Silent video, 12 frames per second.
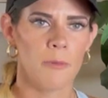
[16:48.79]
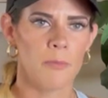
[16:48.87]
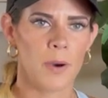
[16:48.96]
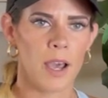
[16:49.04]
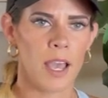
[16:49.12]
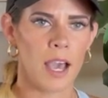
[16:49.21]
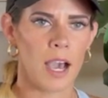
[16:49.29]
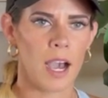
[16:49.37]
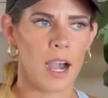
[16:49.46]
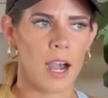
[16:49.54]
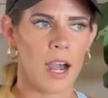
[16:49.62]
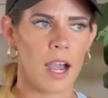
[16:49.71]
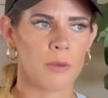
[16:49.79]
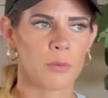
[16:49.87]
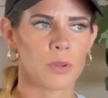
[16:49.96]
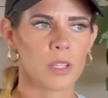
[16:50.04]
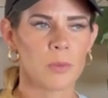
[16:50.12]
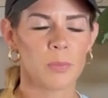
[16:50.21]
But I
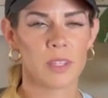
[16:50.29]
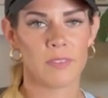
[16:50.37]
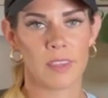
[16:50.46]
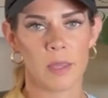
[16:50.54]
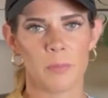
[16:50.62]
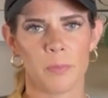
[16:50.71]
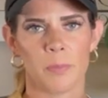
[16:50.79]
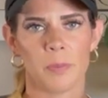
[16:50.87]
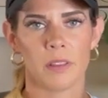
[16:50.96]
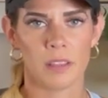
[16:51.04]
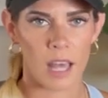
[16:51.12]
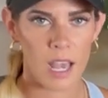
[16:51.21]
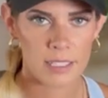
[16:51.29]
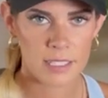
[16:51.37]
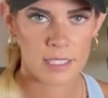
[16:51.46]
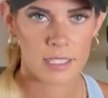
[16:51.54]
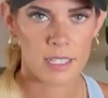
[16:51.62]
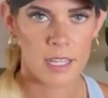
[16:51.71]
really believe He
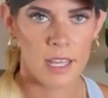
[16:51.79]
blessed